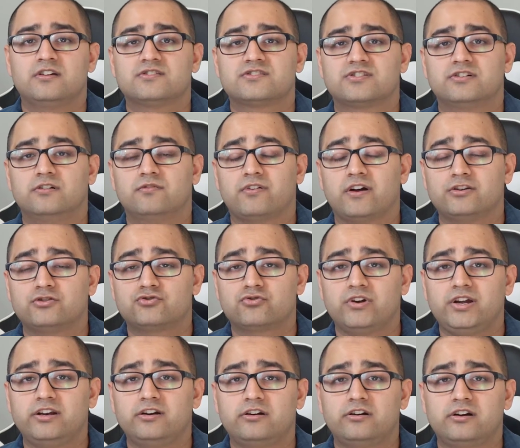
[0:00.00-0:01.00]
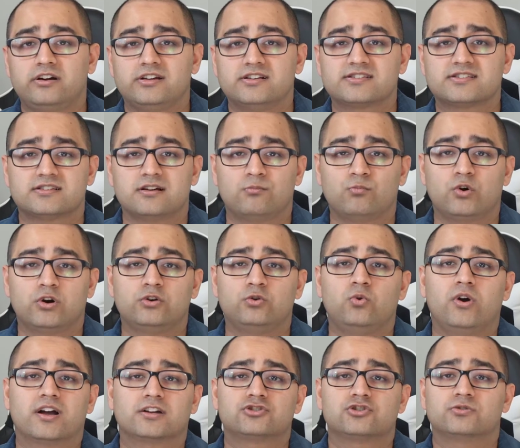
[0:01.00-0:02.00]
Certified Trainer is someone
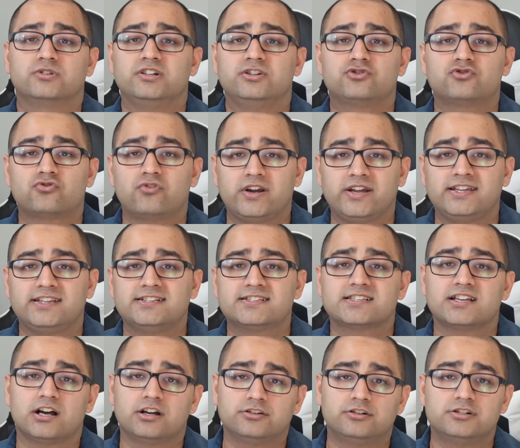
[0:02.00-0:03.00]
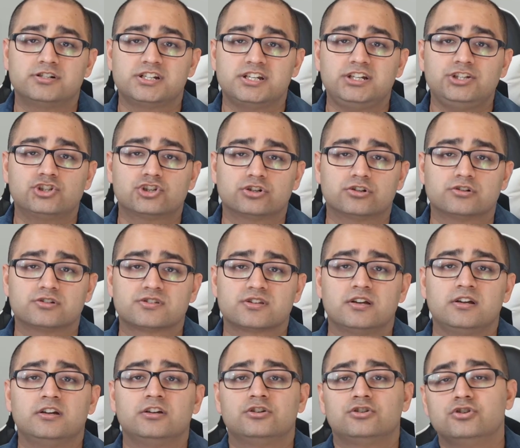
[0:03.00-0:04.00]
who actually trains other teachers